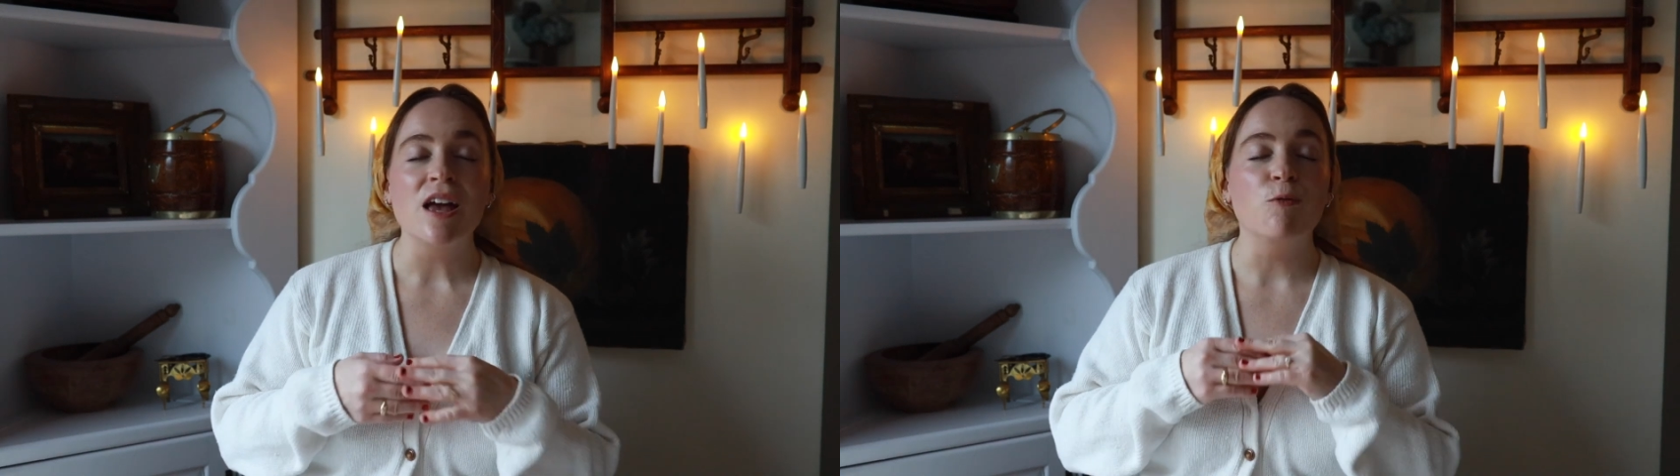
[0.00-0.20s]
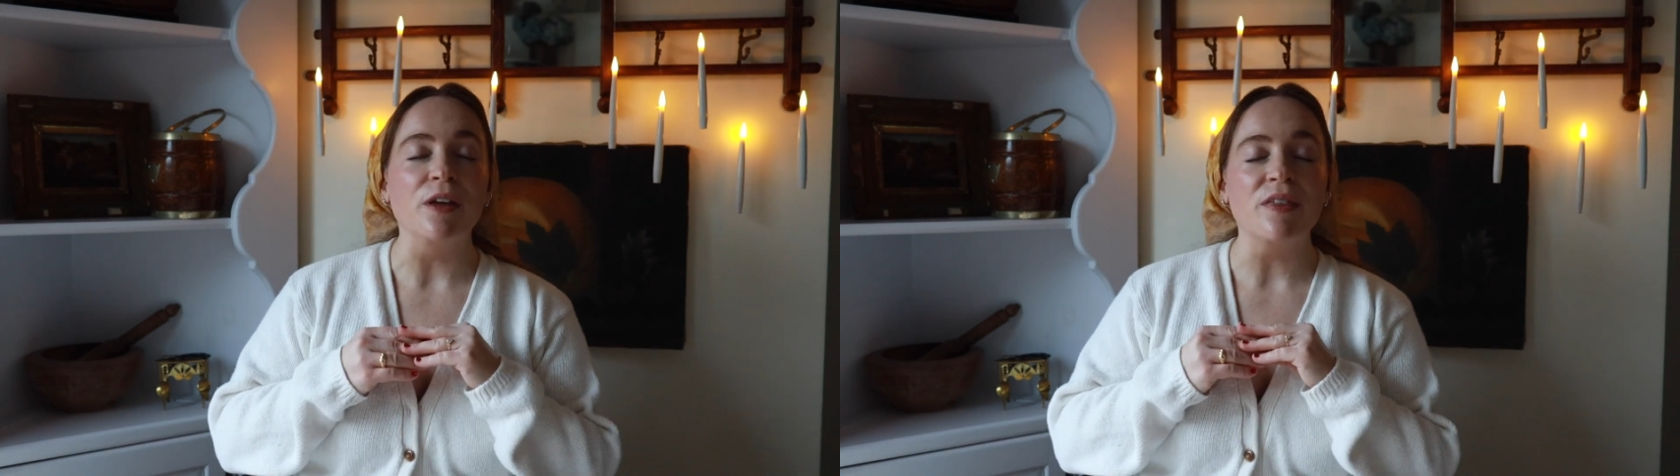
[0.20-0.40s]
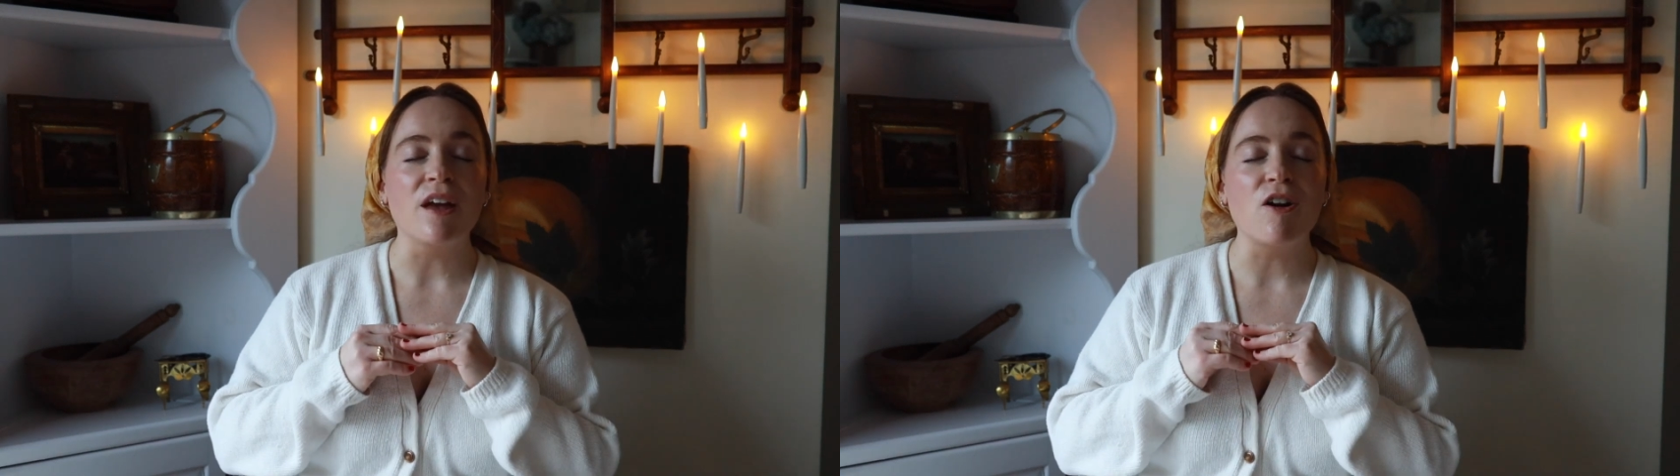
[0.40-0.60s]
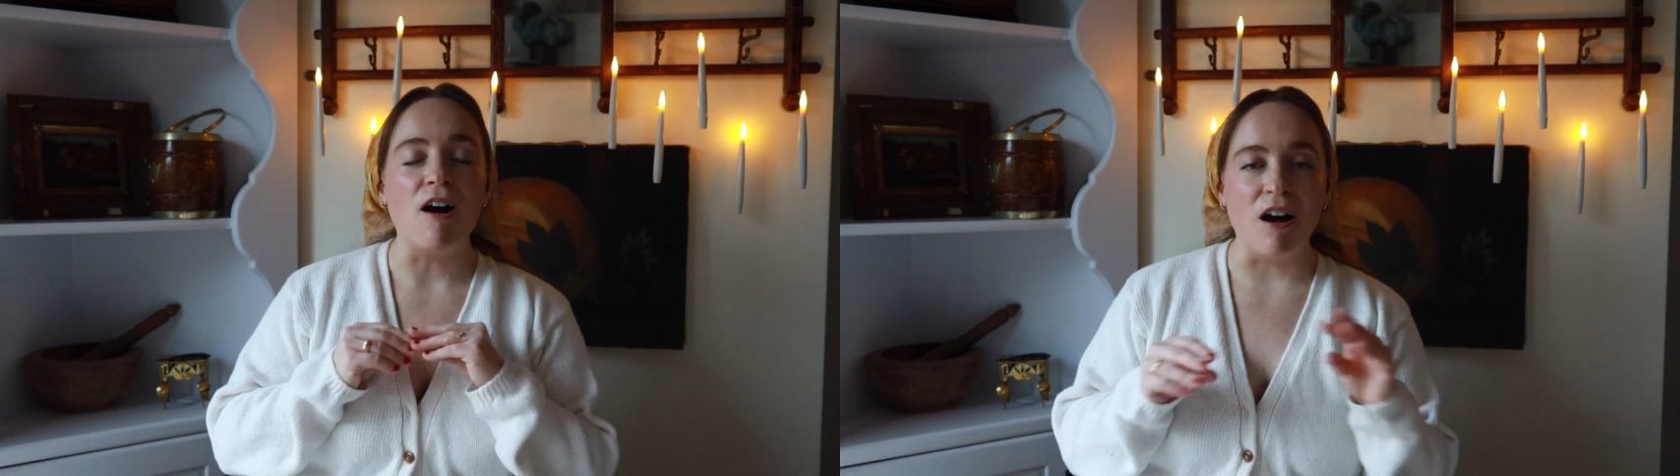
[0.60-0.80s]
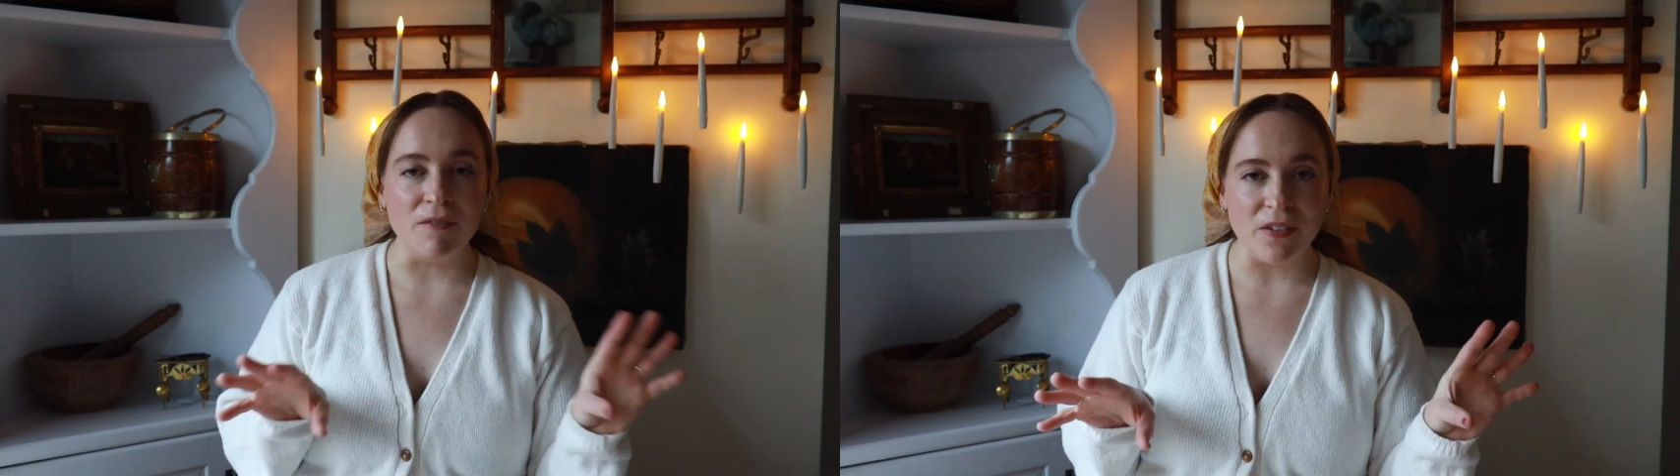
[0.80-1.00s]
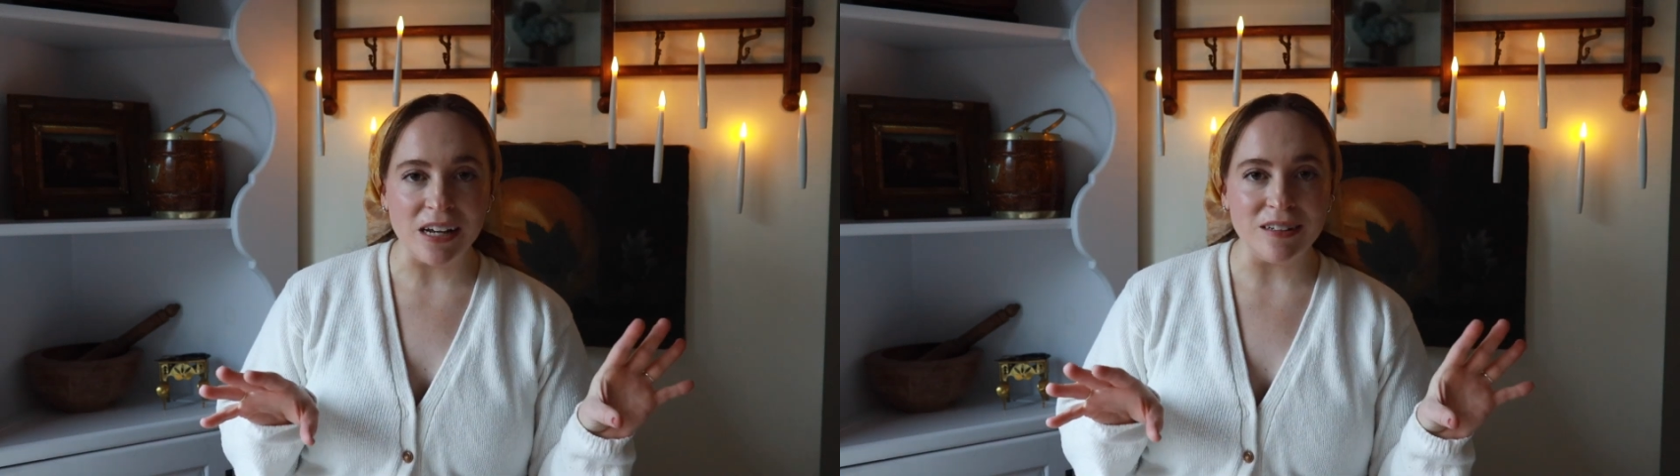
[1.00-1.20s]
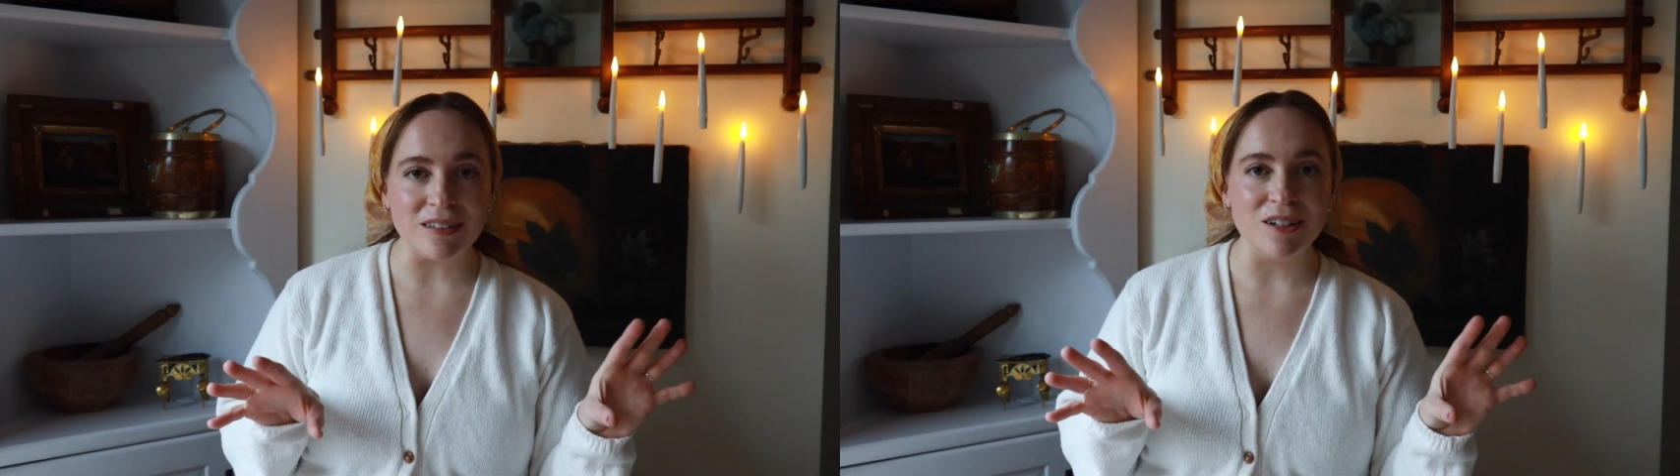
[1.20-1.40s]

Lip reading: with confidence,